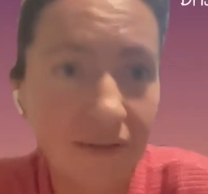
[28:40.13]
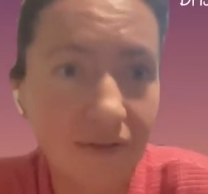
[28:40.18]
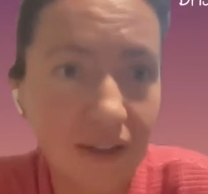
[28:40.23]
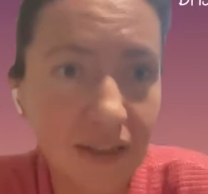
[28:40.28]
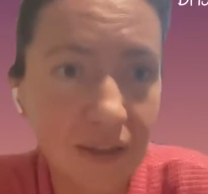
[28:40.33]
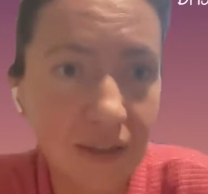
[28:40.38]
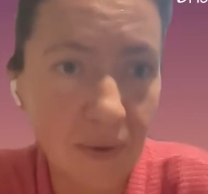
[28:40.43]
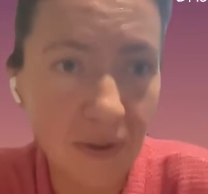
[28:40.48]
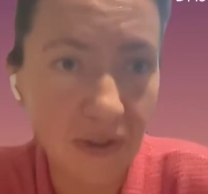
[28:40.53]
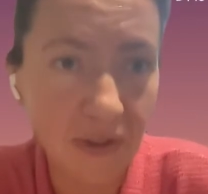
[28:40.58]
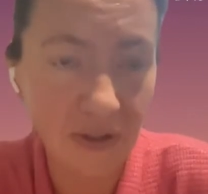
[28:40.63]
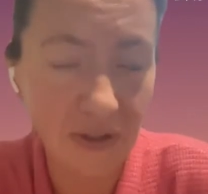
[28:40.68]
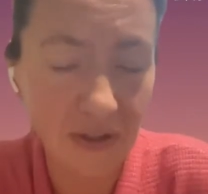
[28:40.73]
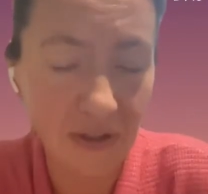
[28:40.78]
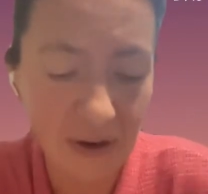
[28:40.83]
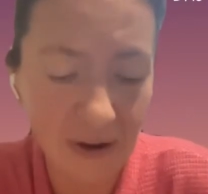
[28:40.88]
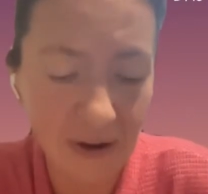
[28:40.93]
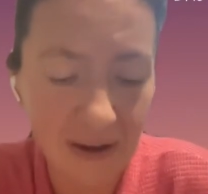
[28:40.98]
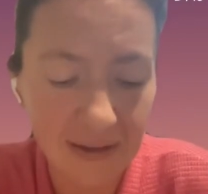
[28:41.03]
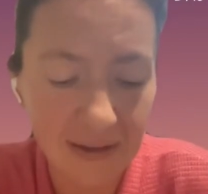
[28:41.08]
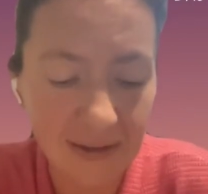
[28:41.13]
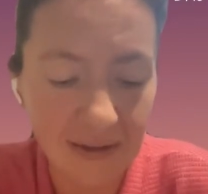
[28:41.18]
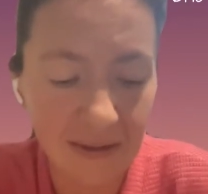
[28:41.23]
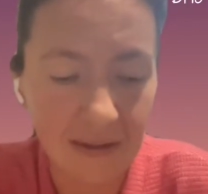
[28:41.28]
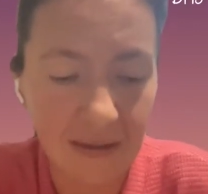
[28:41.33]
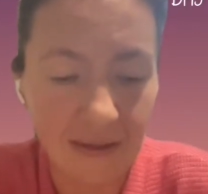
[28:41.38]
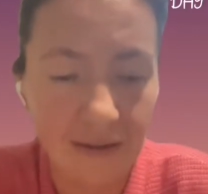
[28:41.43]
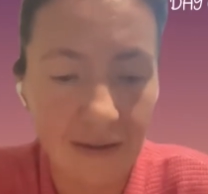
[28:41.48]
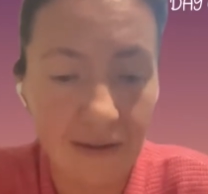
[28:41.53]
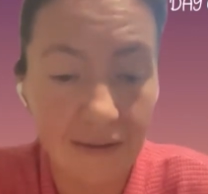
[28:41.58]
Every speaker here has
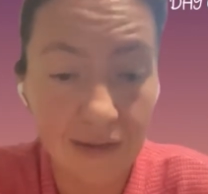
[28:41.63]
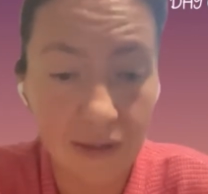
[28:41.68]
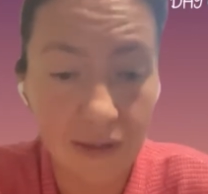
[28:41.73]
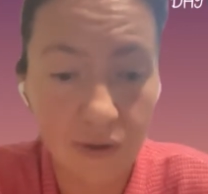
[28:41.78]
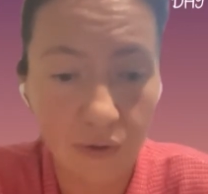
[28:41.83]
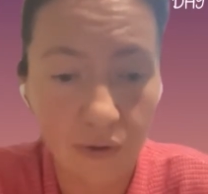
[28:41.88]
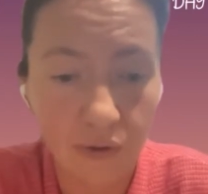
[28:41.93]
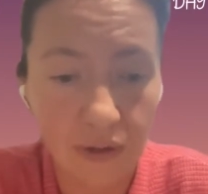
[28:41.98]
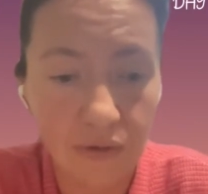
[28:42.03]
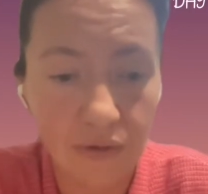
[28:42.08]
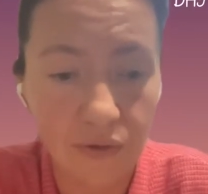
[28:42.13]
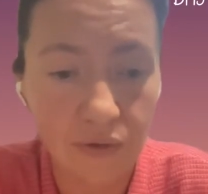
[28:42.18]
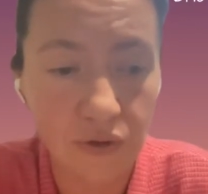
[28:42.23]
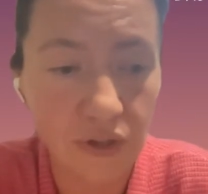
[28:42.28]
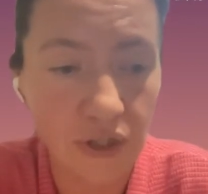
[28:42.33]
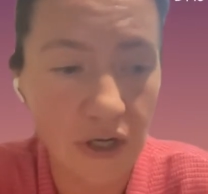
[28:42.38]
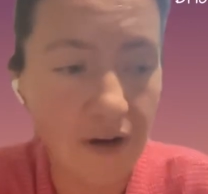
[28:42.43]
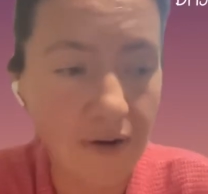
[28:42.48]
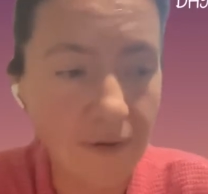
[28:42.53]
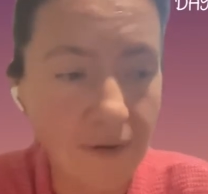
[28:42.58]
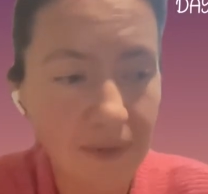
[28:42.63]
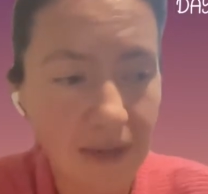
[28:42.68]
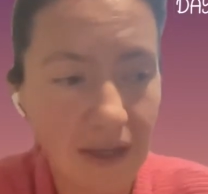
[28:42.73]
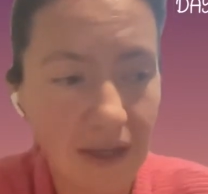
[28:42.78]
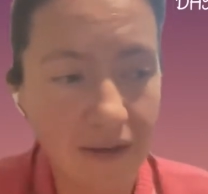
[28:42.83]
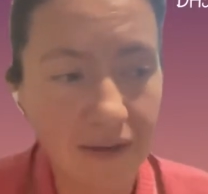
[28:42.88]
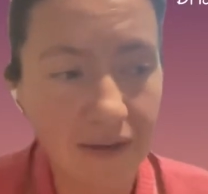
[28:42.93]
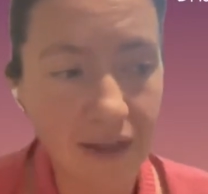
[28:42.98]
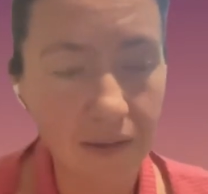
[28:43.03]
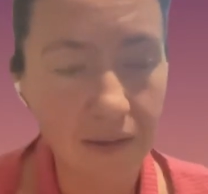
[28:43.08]
a story to share,
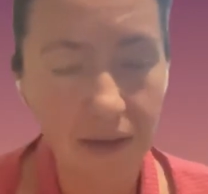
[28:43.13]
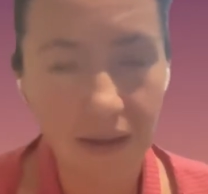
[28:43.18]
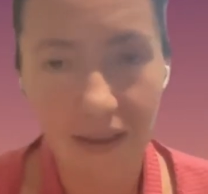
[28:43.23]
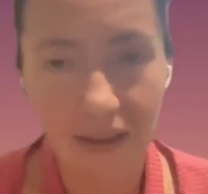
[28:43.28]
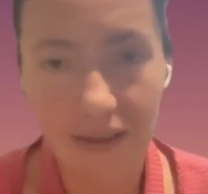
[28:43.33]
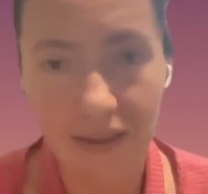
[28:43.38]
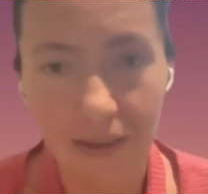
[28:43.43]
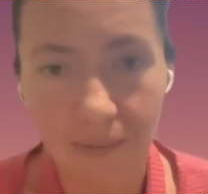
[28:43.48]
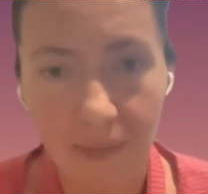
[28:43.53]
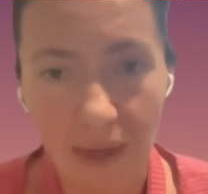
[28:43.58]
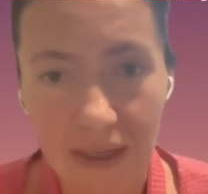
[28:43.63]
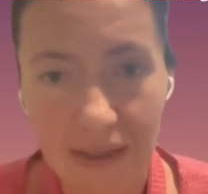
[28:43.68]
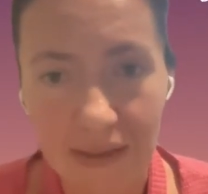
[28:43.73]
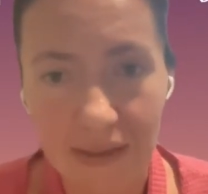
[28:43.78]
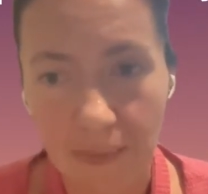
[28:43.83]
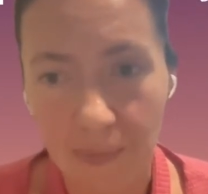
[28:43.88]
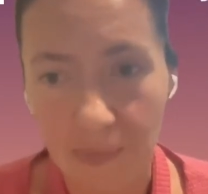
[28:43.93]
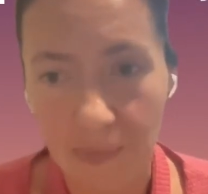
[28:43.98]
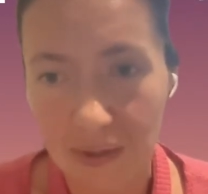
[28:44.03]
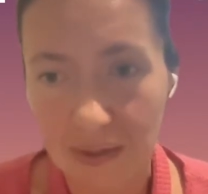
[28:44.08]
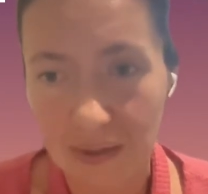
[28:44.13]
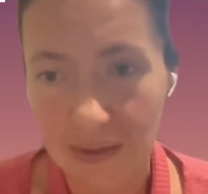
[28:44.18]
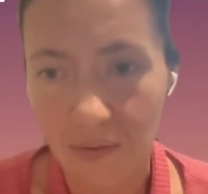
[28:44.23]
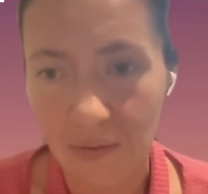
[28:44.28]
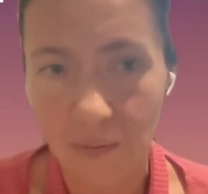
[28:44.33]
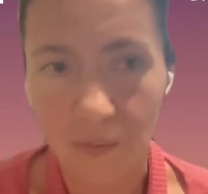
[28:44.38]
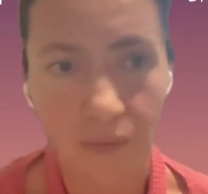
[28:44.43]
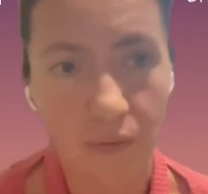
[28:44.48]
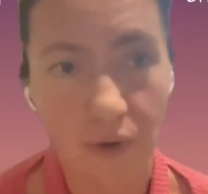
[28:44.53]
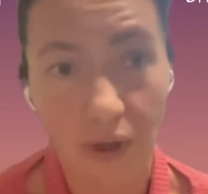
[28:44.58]
and I think leading by example
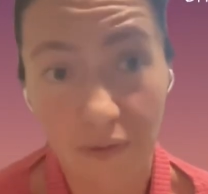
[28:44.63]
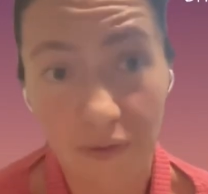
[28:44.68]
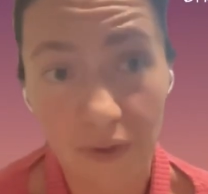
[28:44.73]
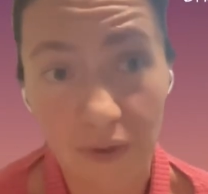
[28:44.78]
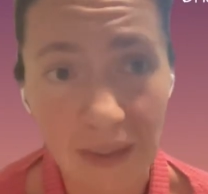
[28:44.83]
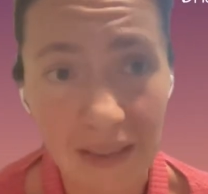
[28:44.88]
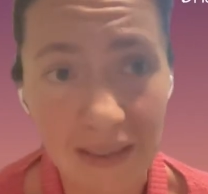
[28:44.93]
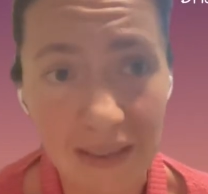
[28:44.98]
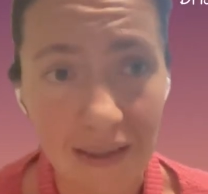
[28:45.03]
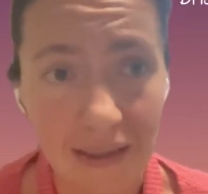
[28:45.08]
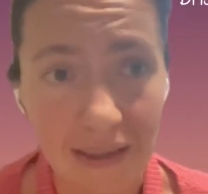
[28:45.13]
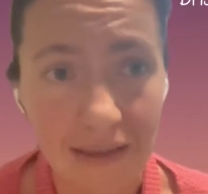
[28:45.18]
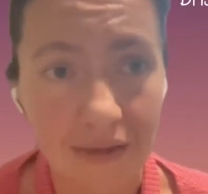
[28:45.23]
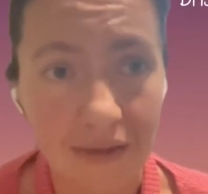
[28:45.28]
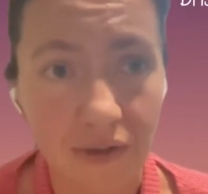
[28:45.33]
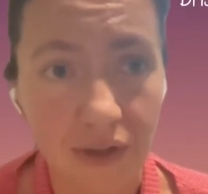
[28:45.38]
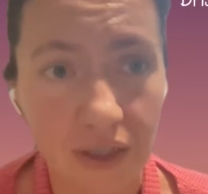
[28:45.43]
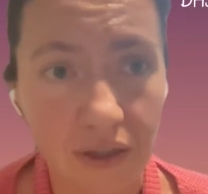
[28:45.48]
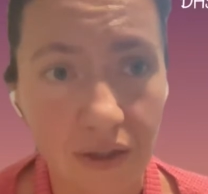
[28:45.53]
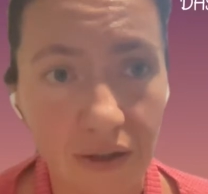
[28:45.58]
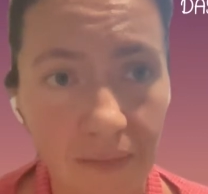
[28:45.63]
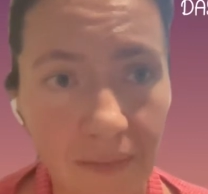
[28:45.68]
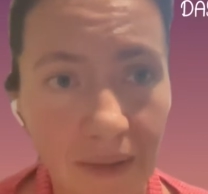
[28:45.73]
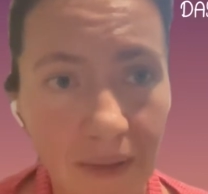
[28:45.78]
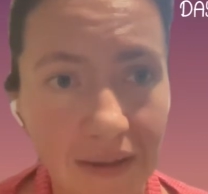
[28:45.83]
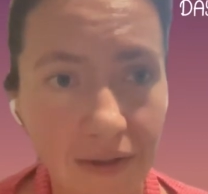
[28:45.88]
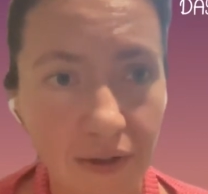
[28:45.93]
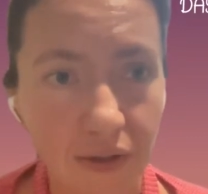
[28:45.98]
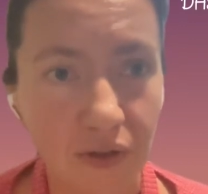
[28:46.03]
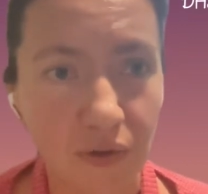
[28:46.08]
is one of the best things a trainer and
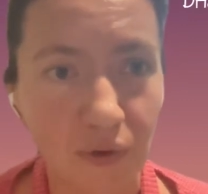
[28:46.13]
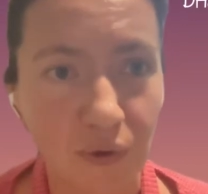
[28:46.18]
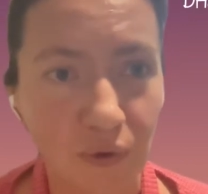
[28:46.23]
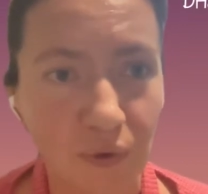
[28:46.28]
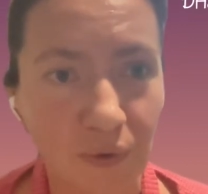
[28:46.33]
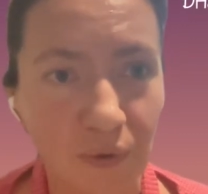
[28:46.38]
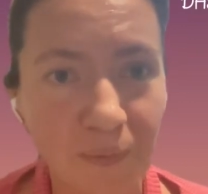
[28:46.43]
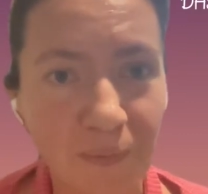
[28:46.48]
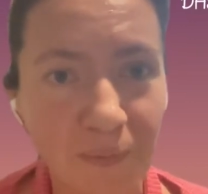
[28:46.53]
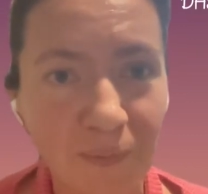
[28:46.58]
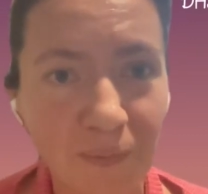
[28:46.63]
mentor can do.